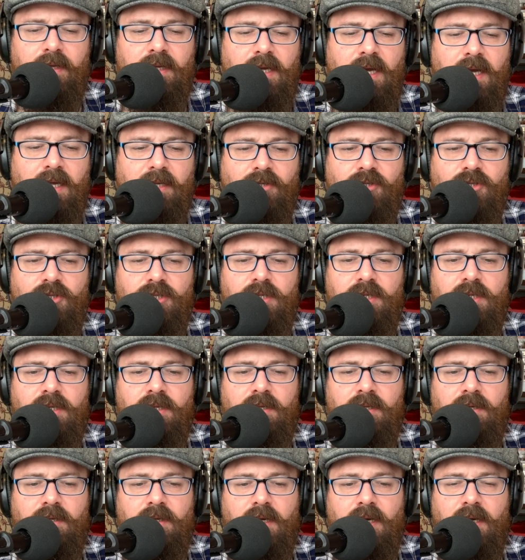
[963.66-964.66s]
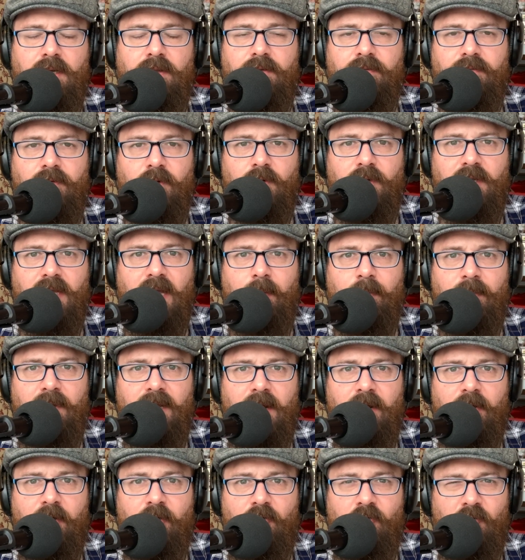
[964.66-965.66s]
kanji and the
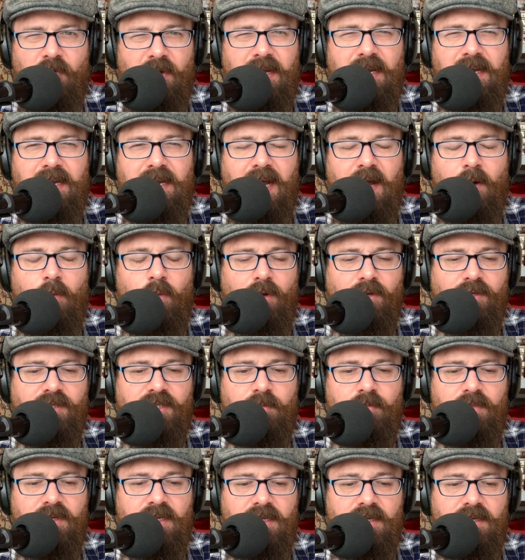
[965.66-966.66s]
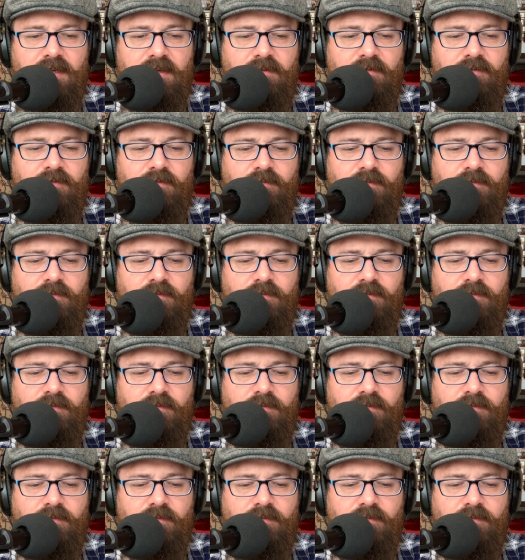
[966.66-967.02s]
vocabulary. Really, I want to be